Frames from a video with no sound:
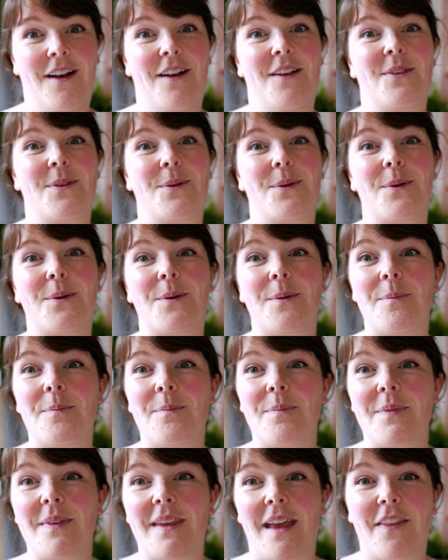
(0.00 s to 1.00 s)
So
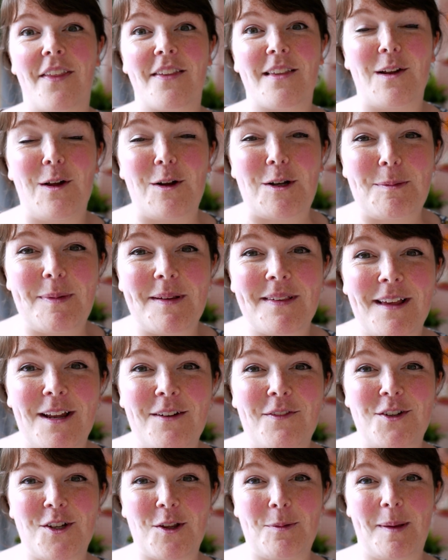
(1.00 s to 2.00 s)
yeah, there's a lot to be said
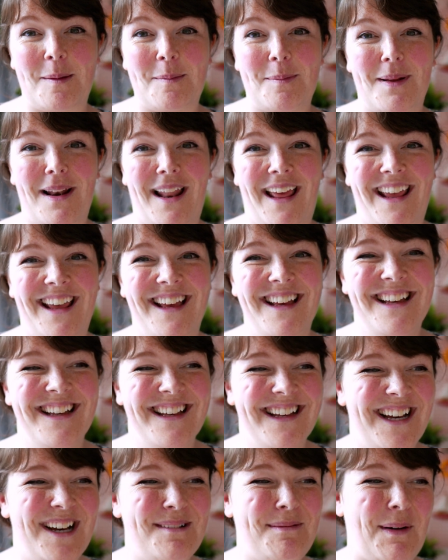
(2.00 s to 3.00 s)
for just being polite
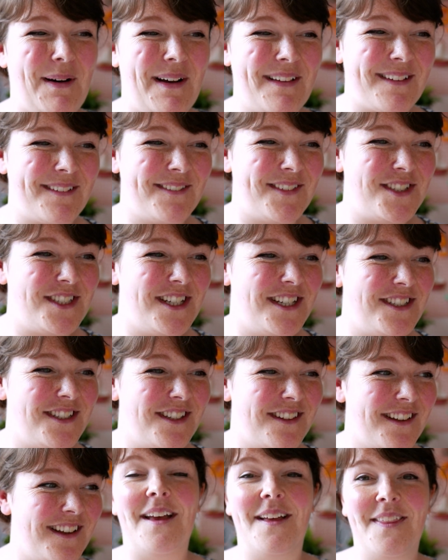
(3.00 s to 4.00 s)
about asking for changes.